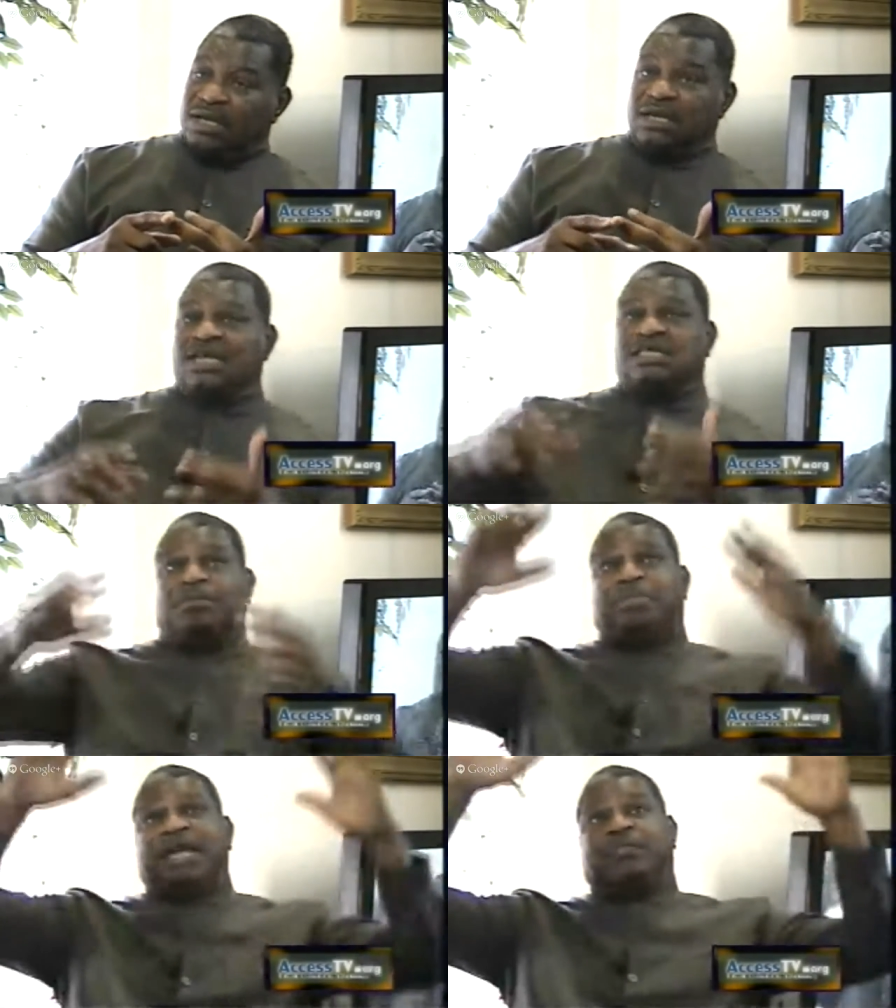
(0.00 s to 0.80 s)
There's a
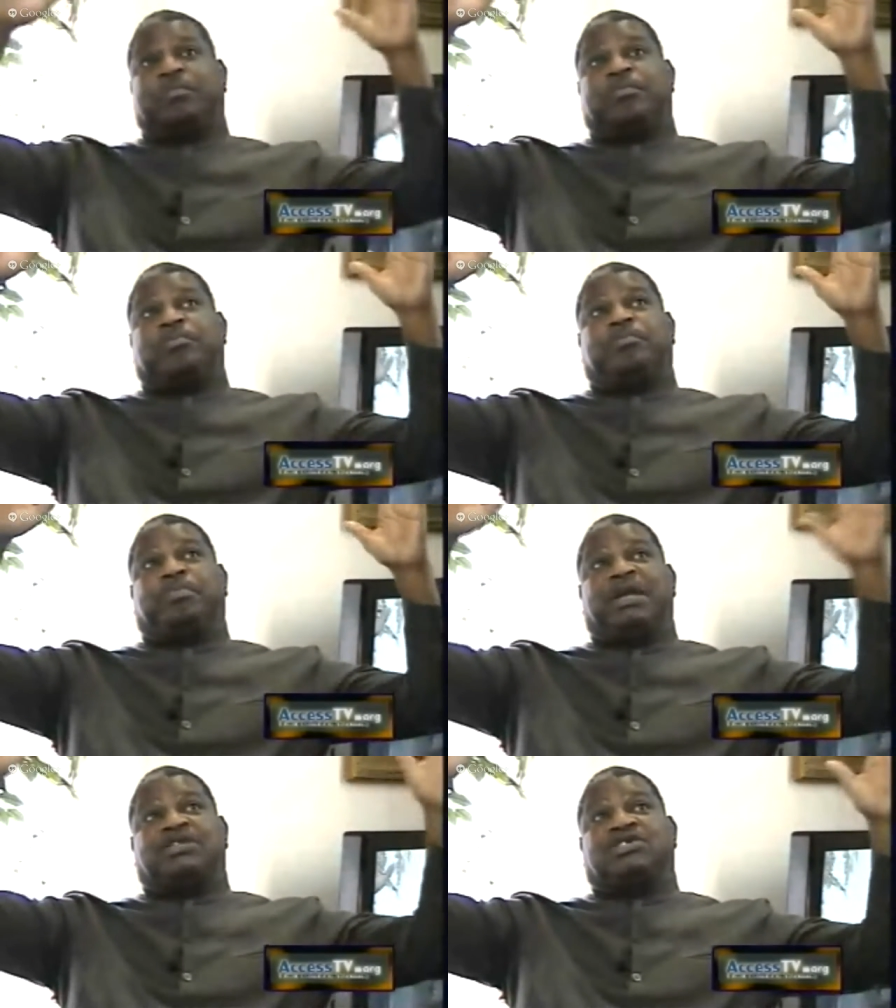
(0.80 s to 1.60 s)
big
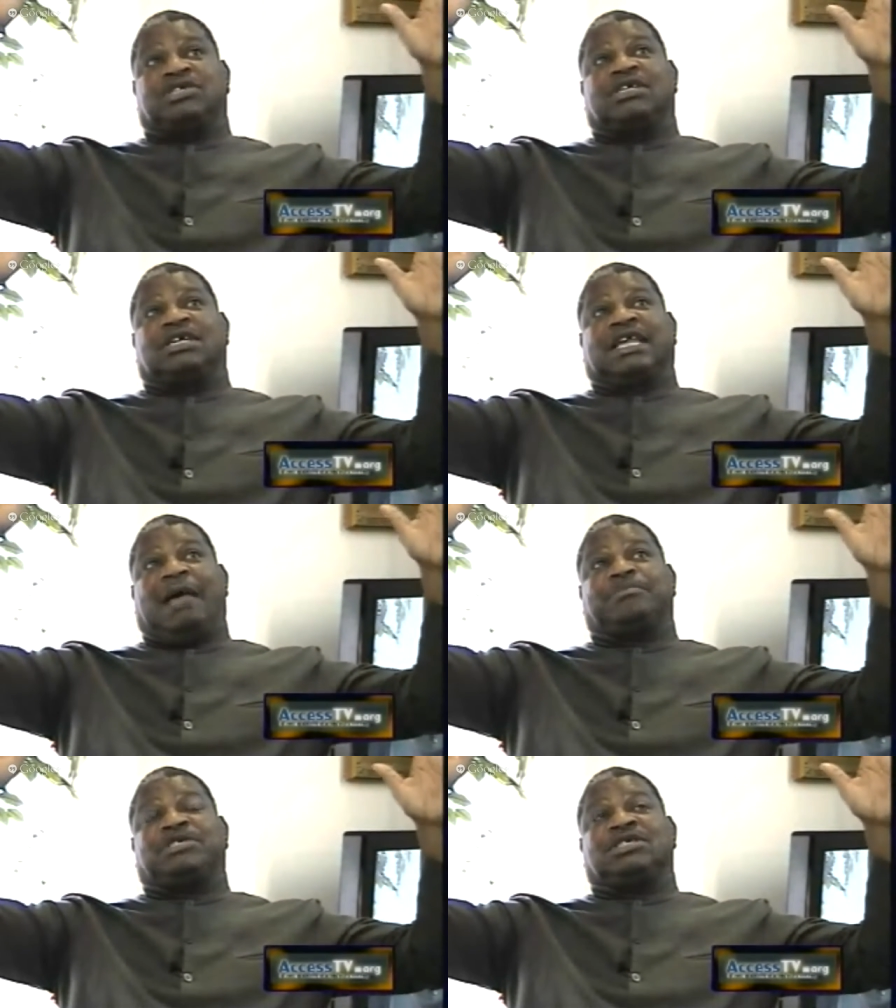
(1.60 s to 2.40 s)
picture
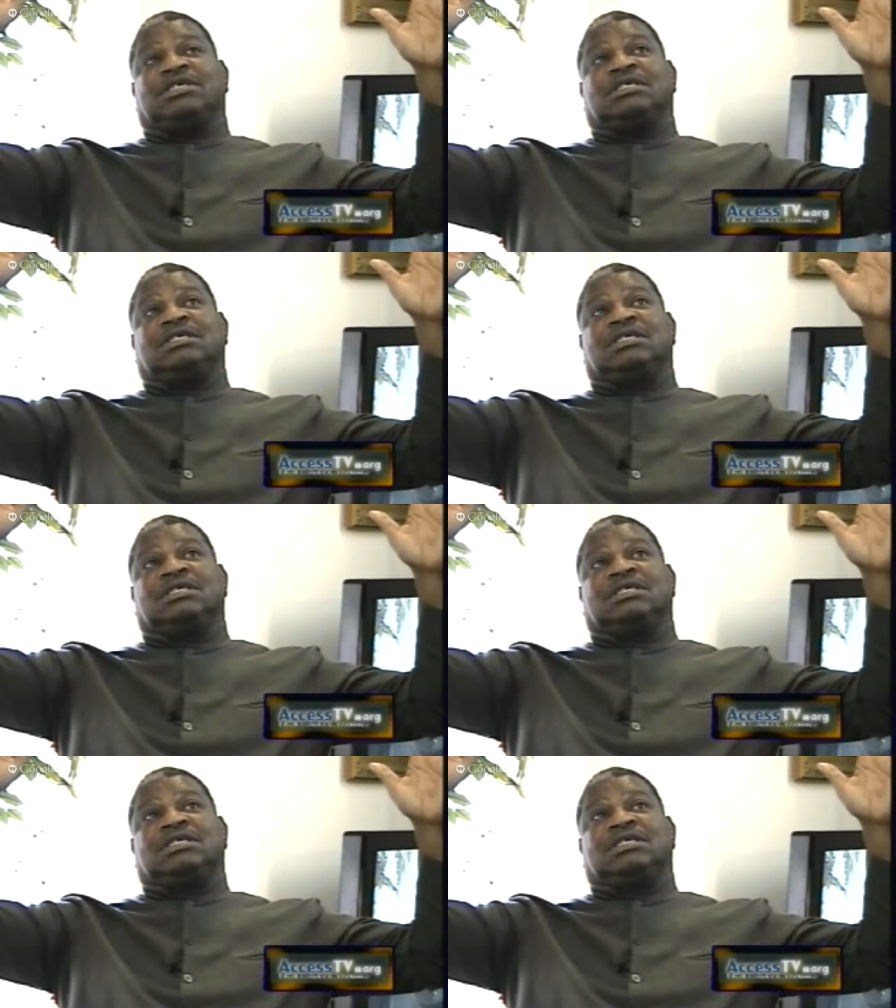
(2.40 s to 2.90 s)
caption